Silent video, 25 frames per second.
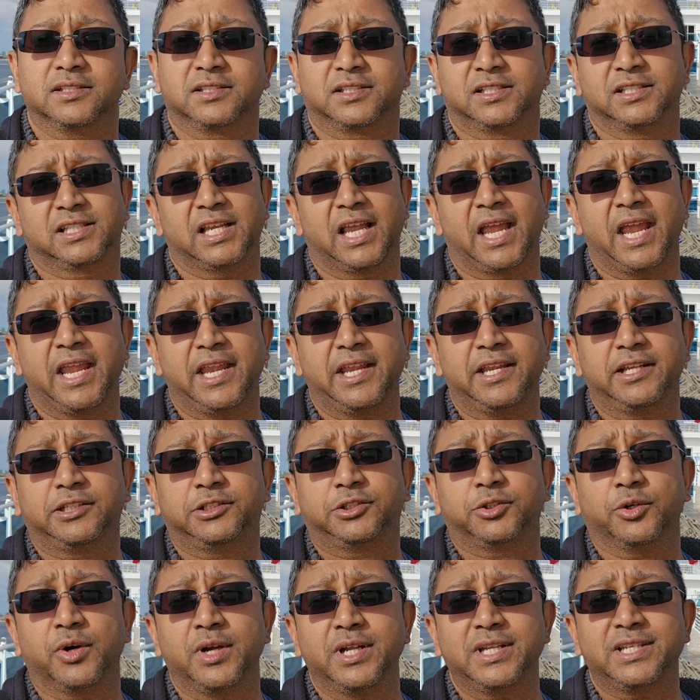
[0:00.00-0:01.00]
Today
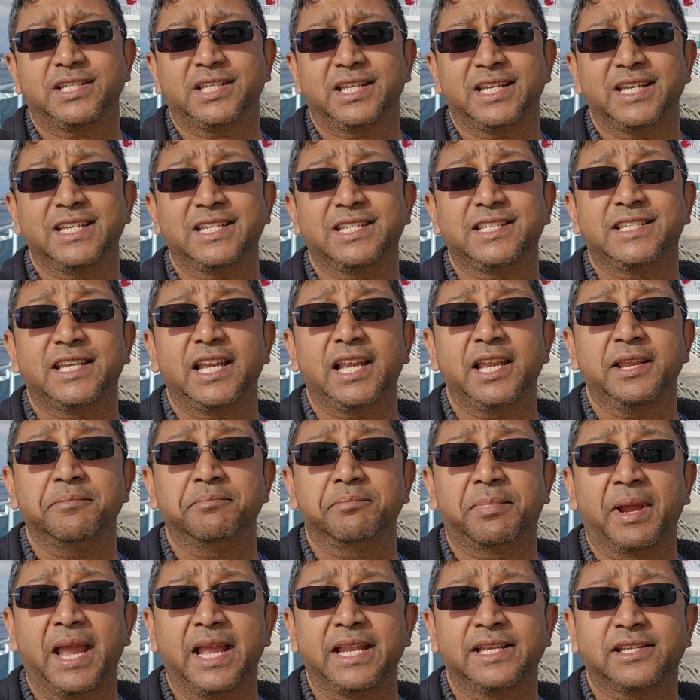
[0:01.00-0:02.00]
Joyce is still in
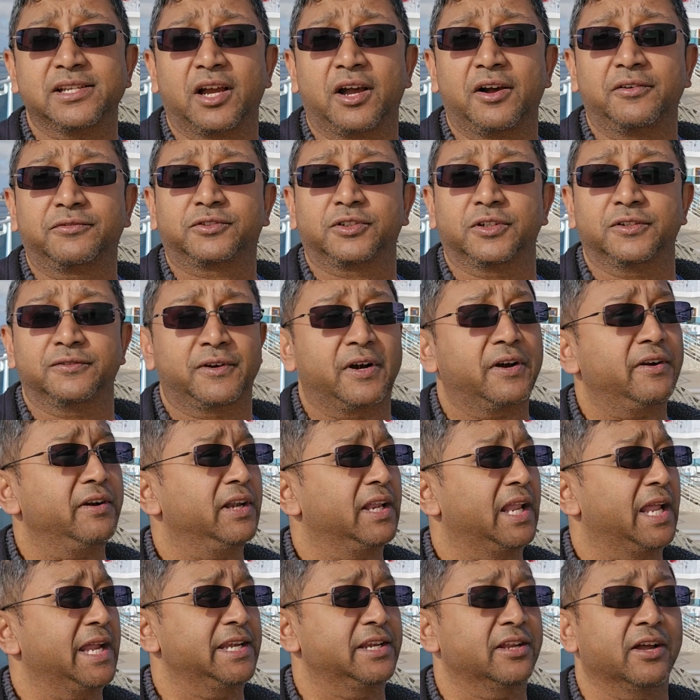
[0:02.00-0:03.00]
bed after a very
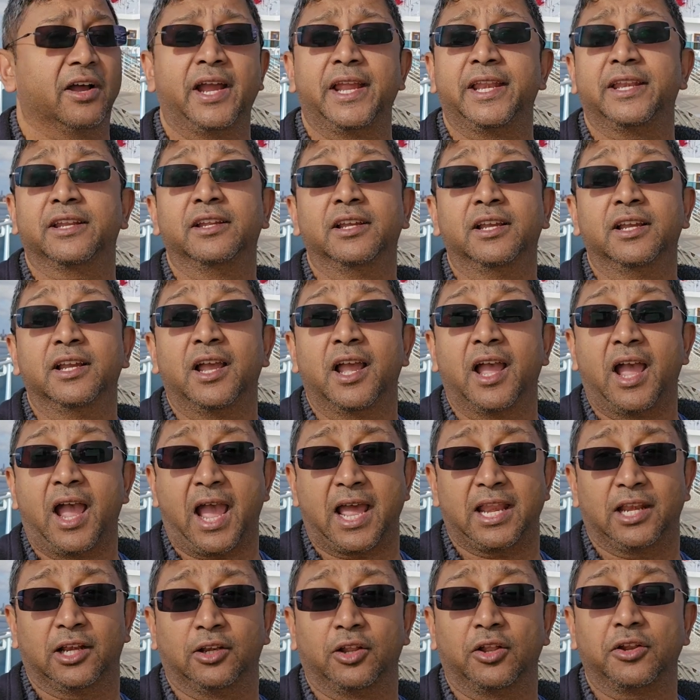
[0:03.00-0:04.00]
late night
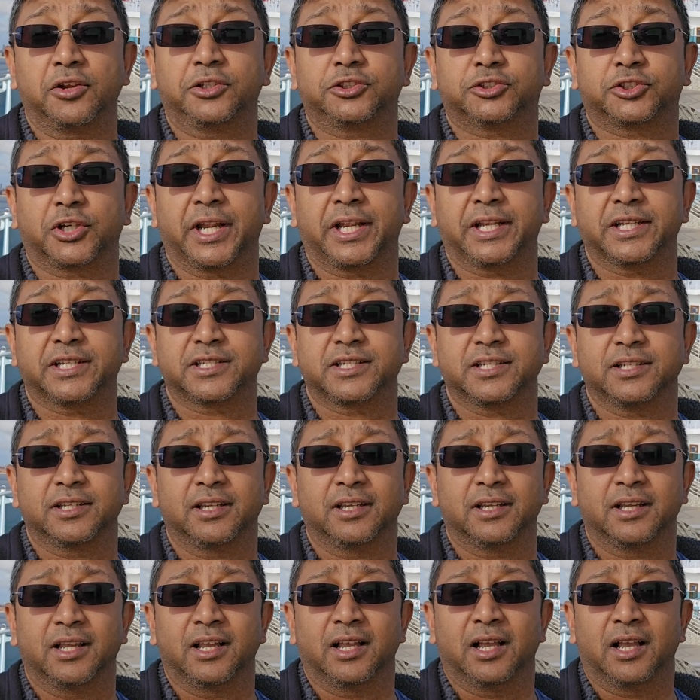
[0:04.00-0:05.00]
and a lot of drinks.
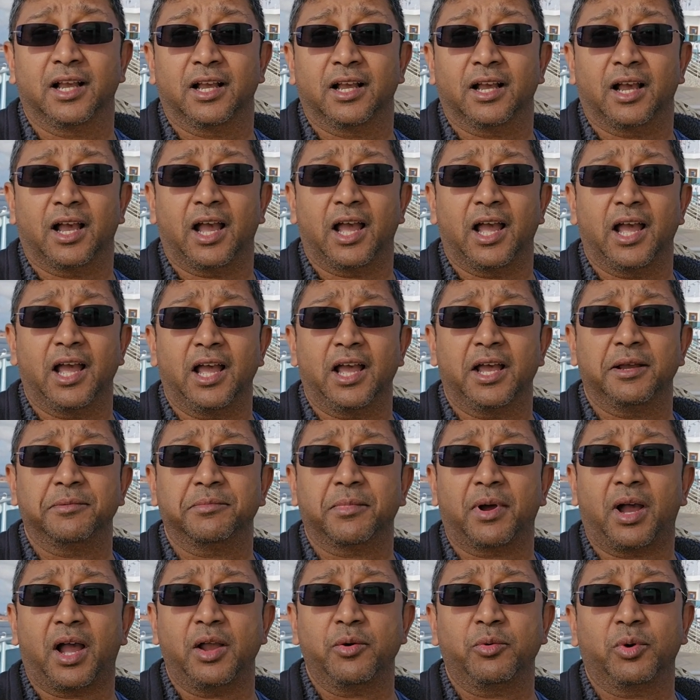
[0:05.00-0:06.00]
Um,
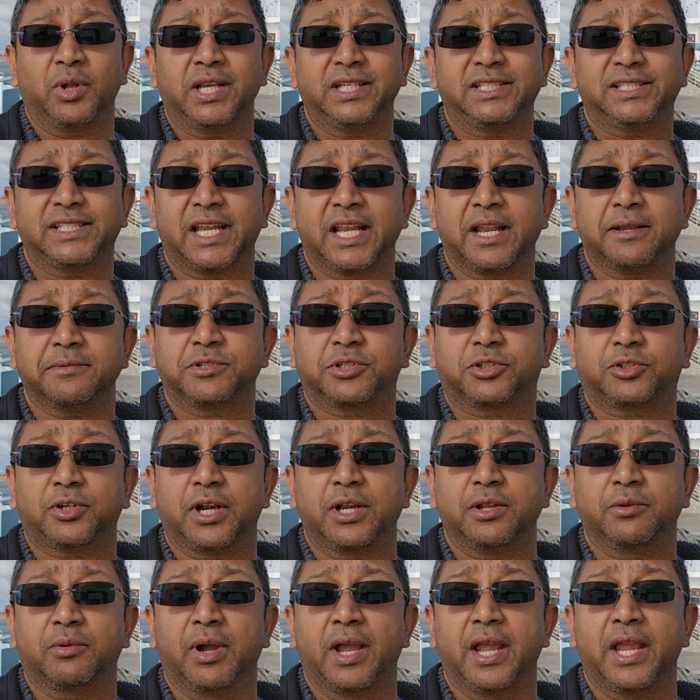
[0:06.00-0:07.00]
I wanted to get up
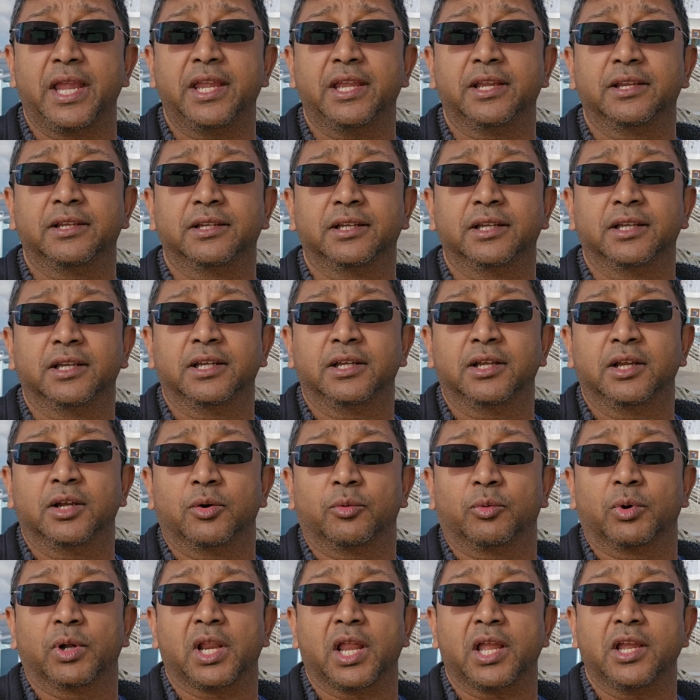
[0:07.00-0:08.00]
straight away
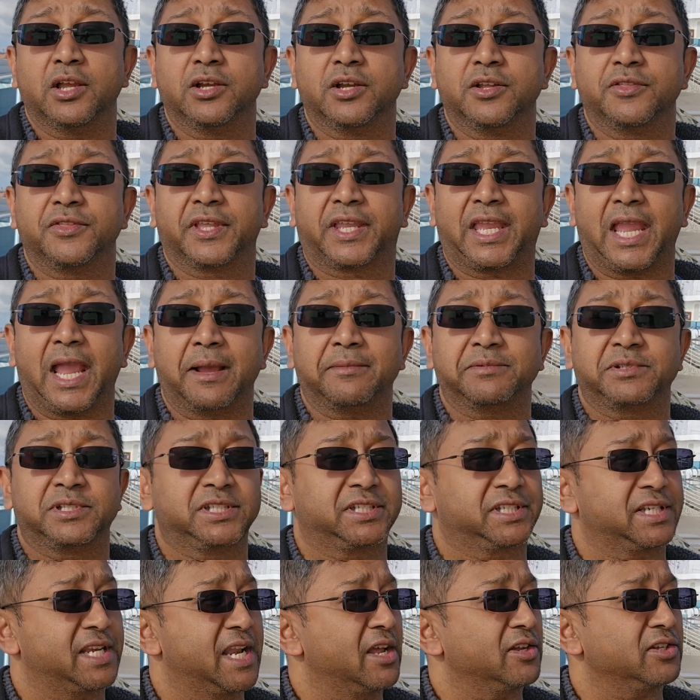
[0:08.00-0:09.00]
when I heard the
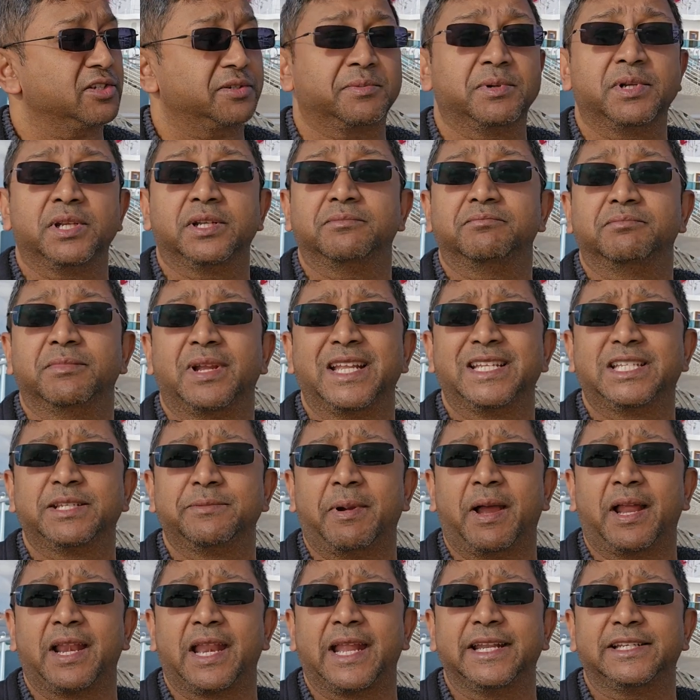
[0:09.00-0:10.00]
captain's announcement. It's
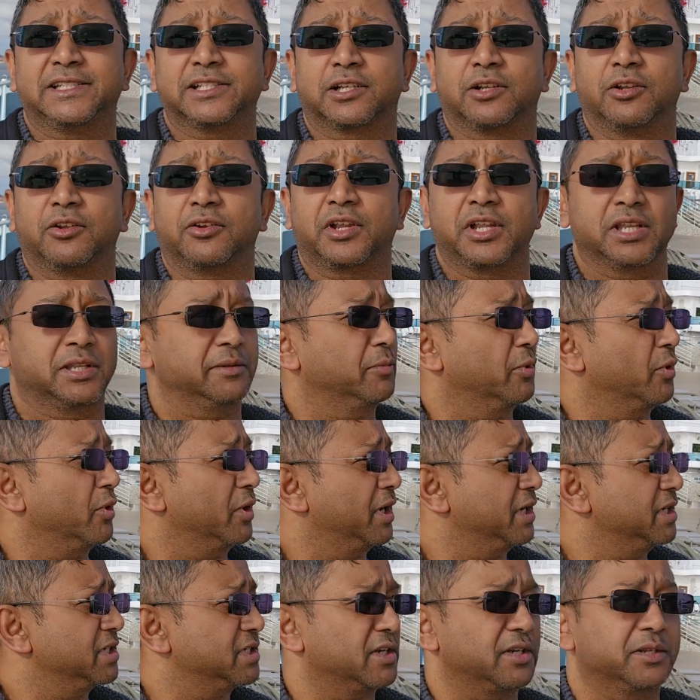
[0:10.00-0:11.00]
about eight o'clock in the
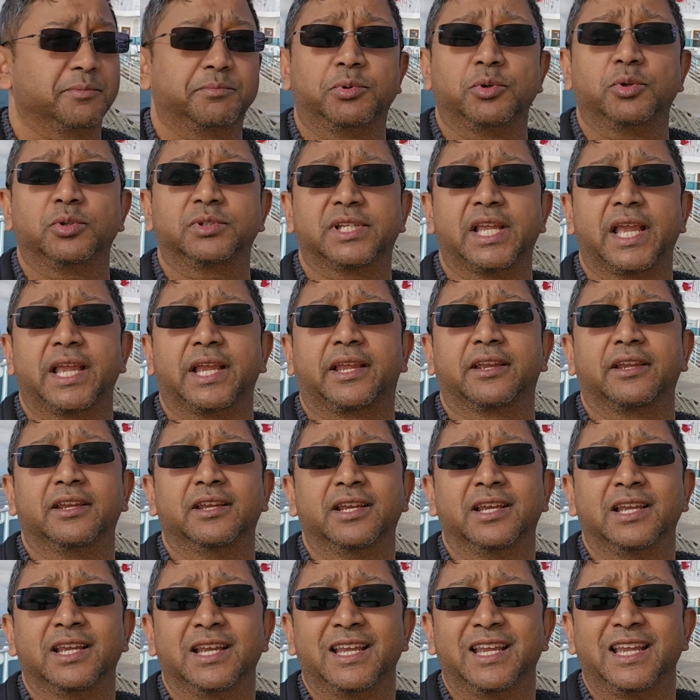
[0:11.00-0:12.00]
morning so the pool deck
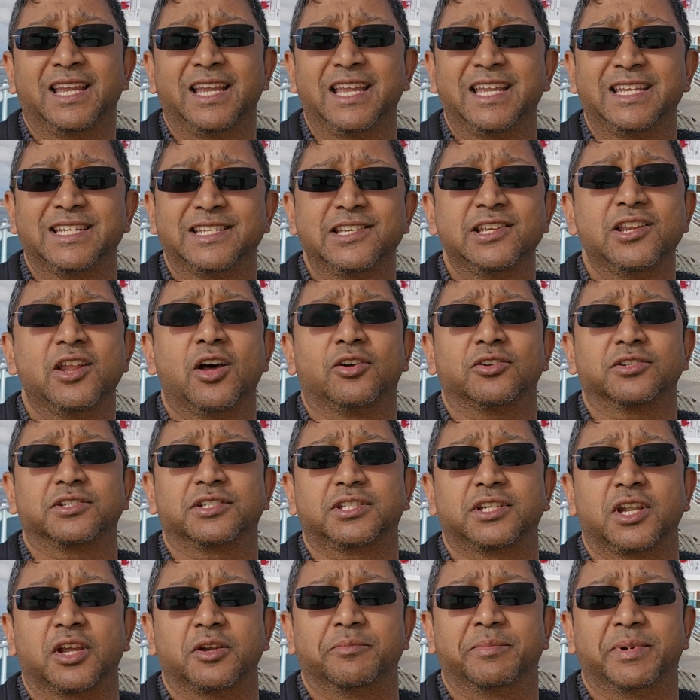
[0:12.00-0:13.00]
is not
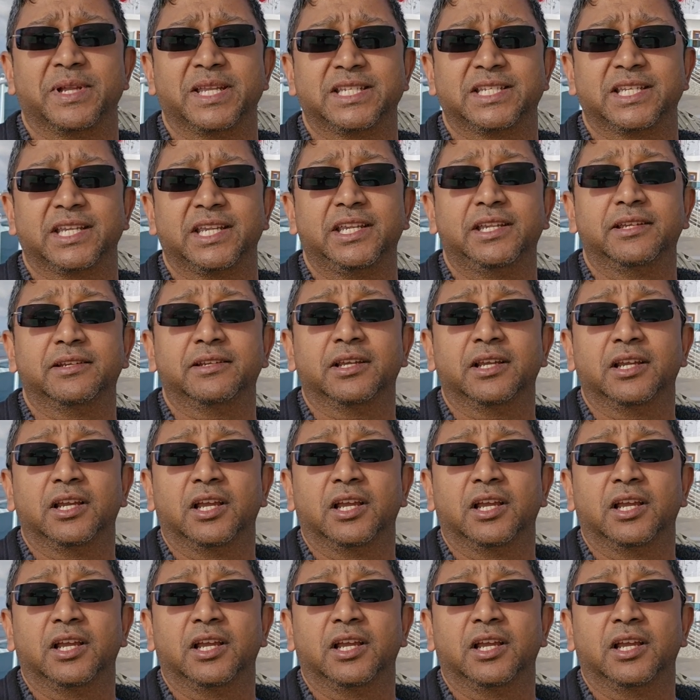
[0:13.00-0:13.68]
so busy.